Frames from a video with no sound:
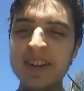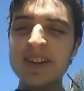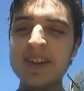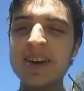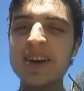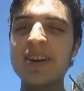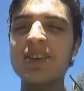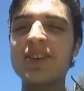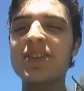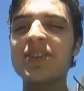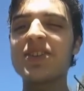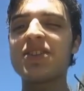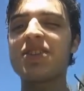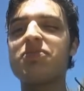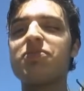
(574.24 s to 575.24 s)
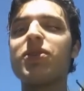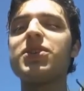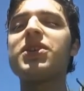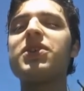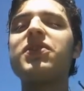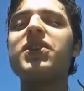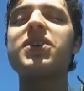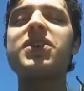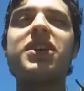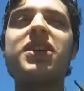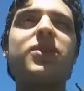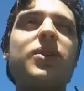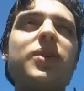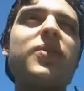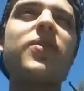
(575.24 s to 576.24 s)
Now, mostly because I
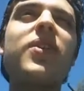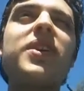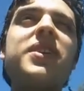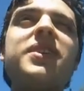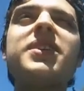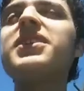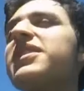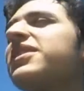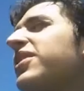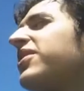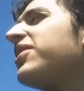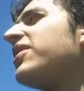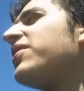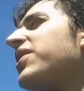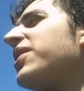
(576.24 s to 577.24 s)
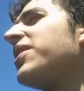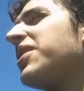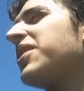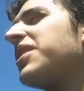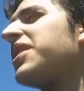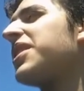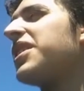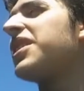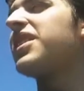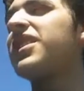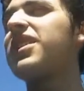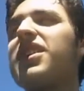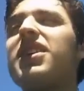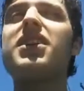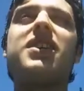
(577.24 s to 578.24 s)
grew up watching this on repeat,
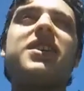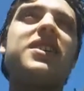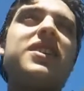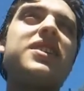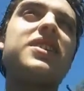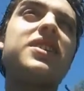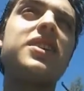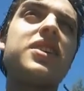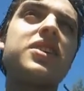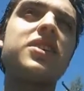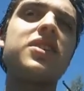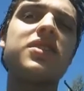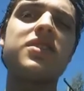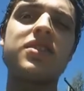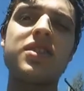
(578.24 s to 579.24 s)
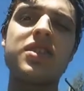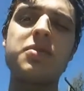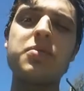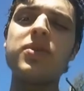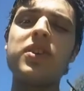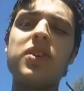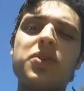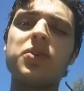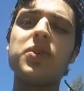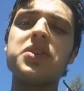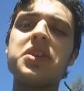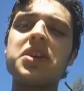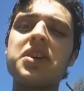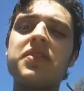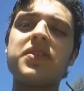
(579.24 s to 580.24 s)
and that movie
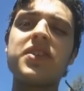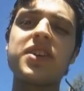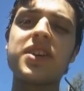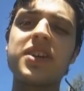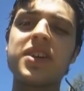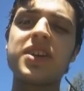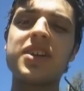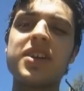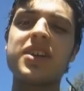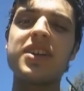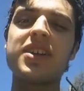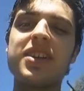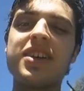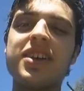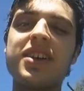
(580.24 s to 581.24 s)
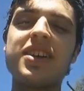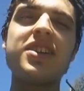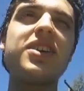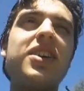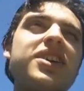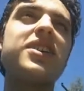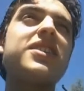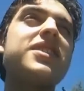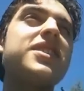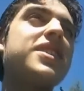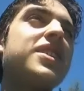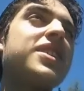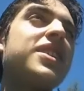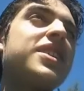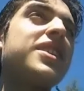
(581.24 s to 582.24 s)
holds up. It does.
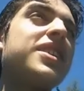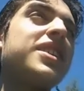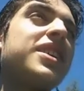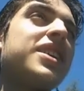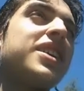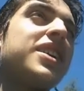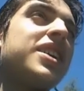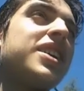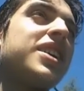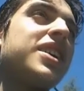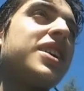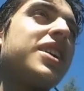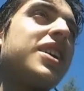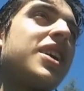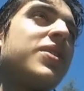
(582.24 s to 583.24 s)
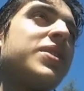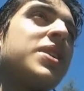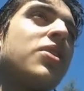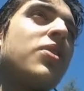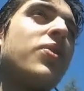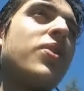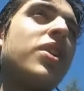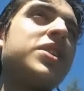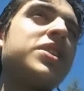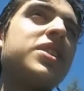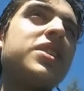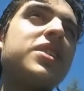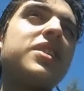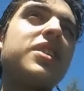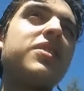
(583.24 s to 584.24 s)
Every time I watch
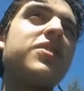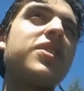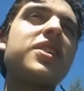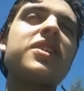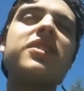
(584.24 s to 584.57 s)
it, I